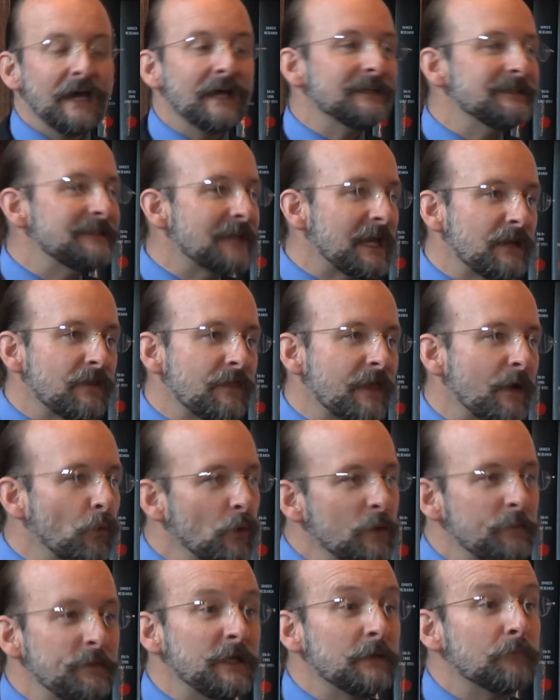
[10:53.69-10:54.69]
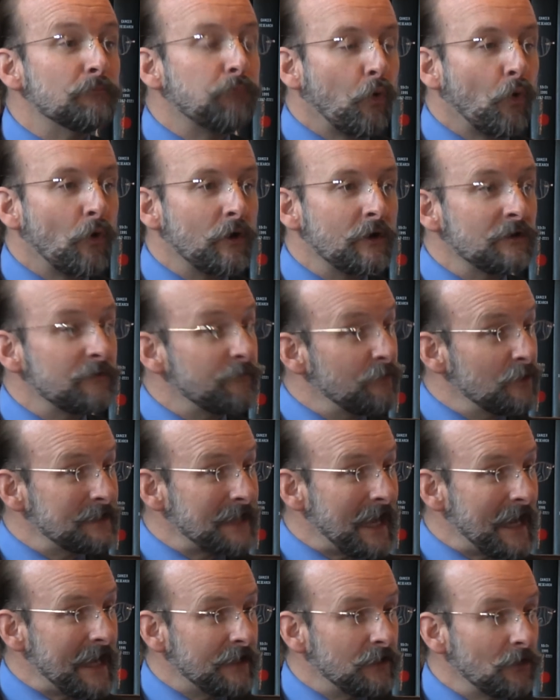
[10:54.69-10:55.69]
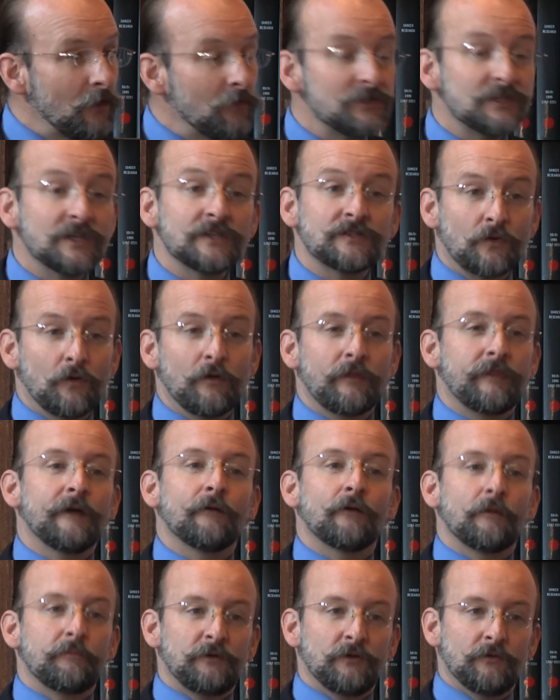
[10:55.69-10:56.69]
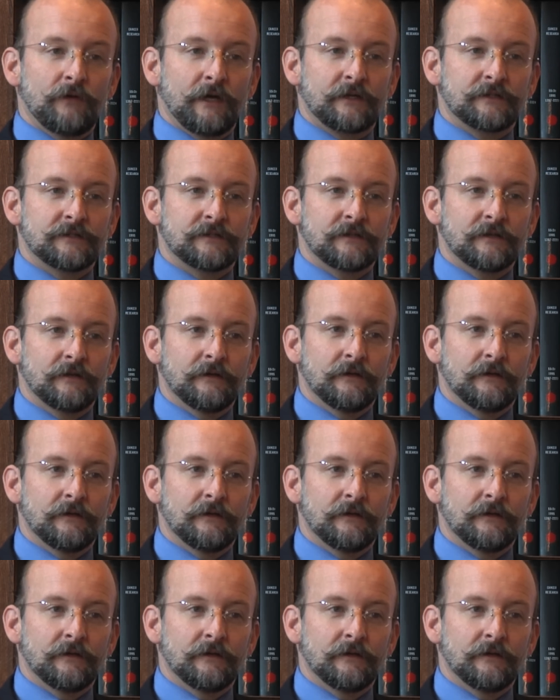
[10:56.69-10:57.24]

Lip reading: data that would be important for diagnosis or therapeutics.